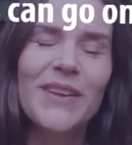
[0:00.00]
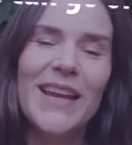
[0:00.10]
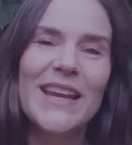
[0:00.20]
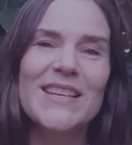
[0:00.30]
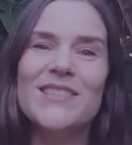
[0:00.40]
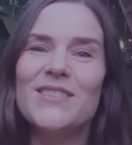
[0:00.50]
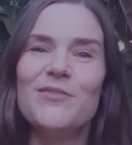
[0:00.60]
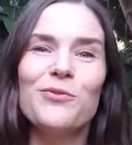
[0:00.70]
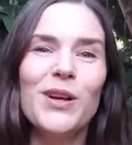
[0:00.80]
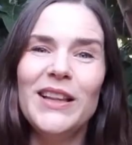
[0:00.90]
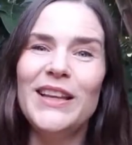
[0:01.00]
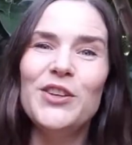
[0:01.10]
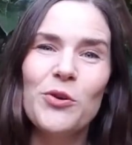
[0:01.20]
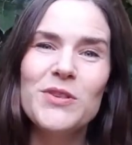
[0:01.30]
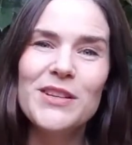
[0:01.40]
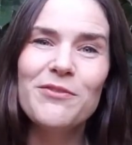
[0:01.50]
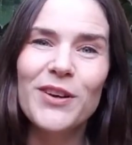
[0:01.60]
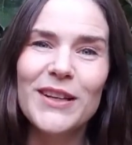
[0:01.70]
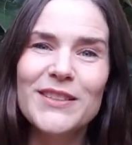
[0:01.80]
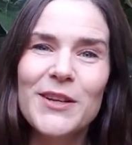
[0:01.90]
is really no
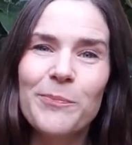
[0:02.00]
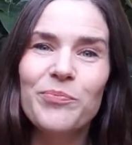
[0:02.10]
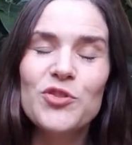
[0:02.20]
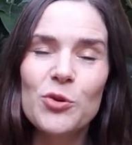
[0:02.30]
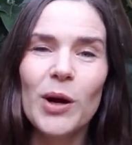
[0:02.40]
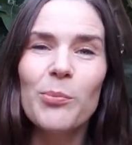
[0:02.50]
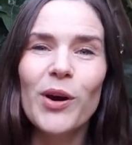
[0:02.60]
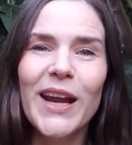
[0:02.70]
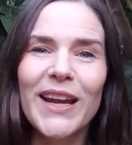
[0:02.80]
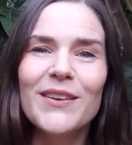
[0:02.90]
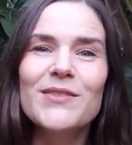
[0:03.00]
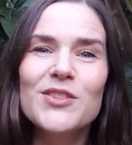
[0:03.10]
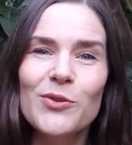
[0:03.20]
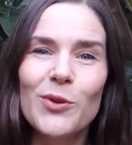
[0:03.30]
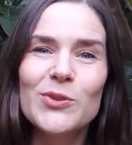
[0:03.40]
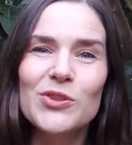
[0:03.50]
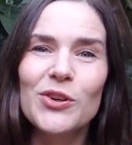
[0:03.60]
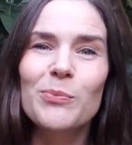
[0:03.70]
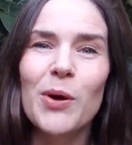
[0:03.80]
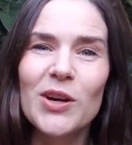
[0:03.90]
different to our brain, to those
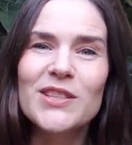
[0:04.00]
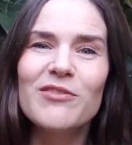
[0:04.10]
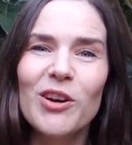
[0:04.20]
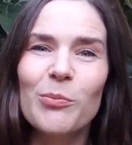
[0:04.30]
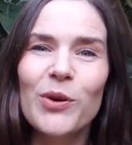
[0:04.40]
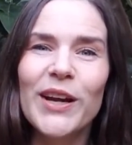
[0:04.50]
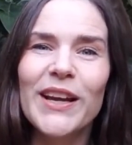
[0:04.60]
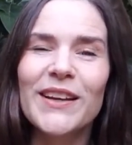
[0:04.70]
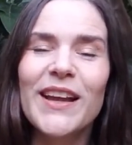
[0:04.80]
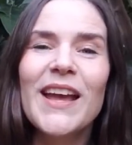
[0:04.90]
certain parts of our brain,